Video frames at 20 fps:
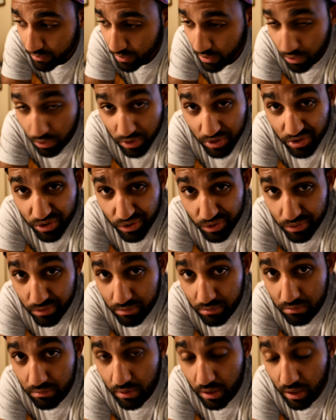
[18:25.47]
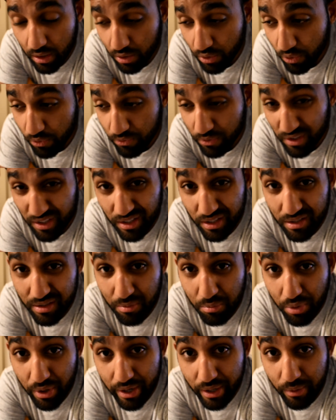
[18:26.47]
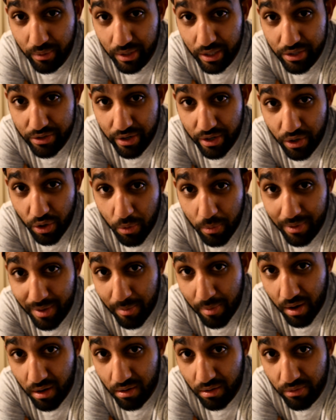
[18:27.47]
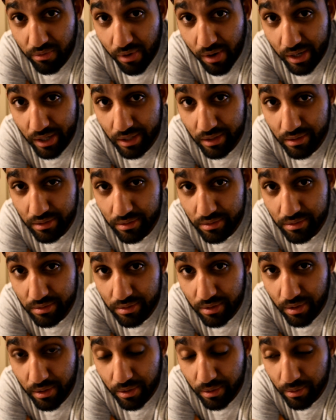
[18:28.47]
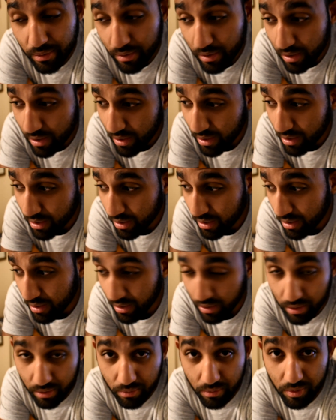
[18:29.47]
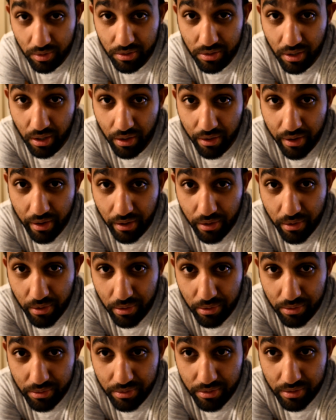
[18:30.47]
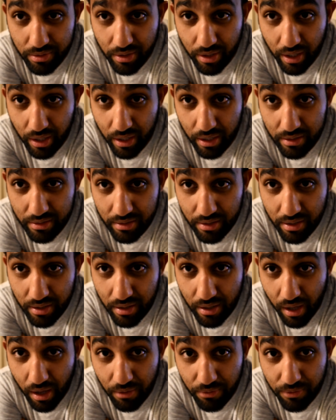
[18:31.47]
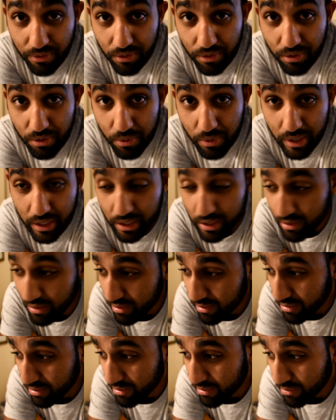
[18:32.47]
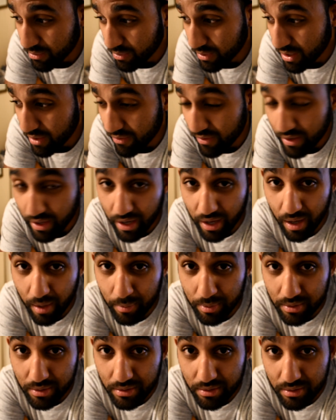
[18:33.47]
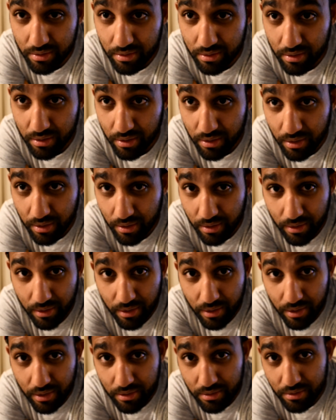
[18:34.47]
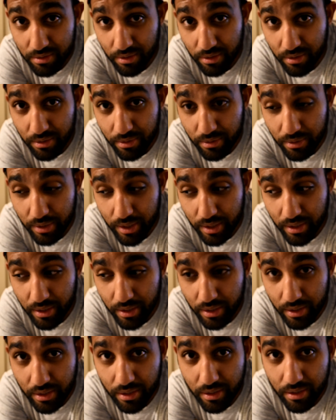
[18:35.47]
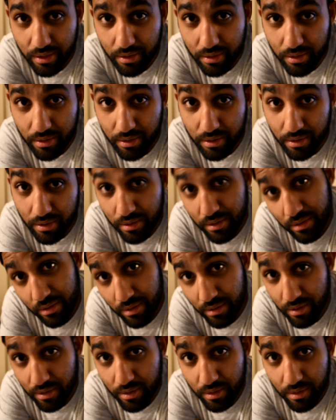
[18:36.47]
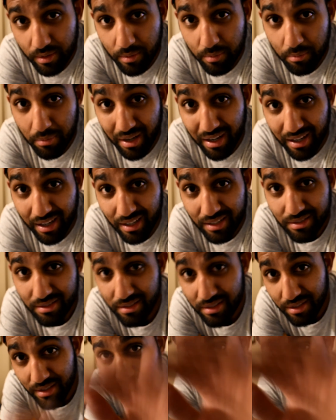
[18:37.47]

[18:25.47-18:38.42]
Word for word: corkscrew hopefully doesn't break when I try to open a bottle of wine so we'll see how that goes I guess uh, I'll fill you in whenever that happens so uh, bye guys